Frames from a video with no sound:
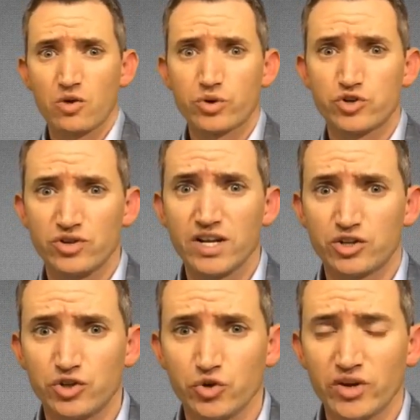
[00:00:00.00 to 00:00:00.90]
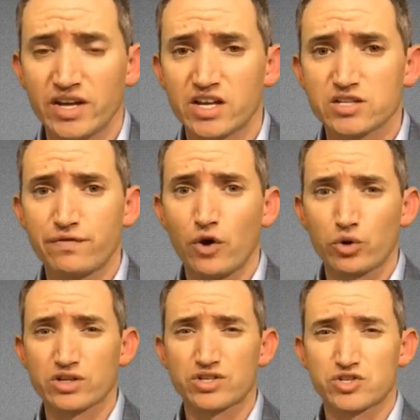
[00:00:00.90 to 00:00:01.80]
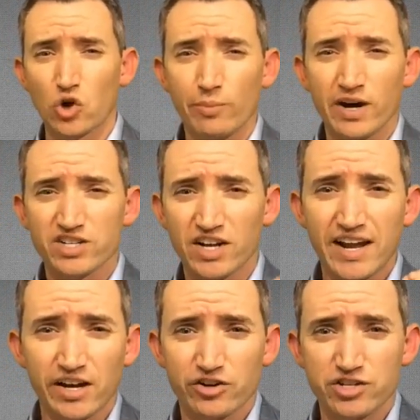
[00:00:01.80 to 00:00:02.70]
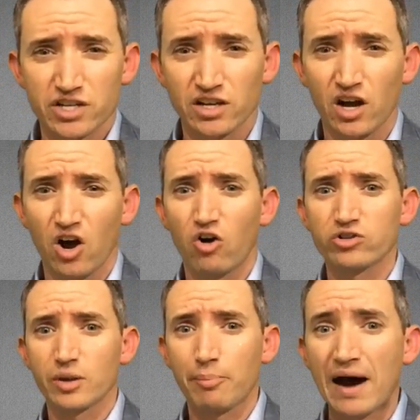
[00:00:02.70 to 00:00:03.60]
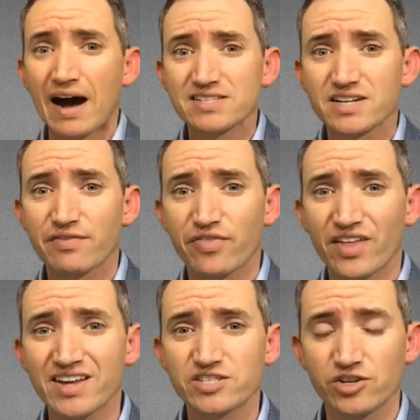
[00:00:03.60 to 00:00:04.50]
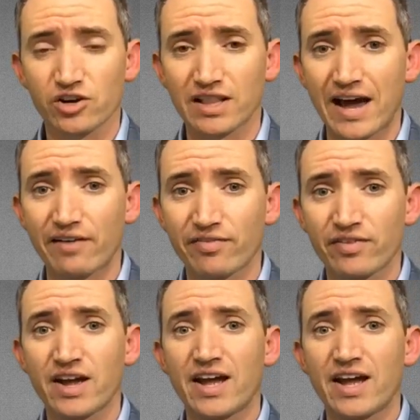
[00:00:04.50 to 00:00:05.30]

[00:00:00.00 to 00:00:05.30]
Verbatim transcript: What you need to do is focus so much energy on the positive things in your life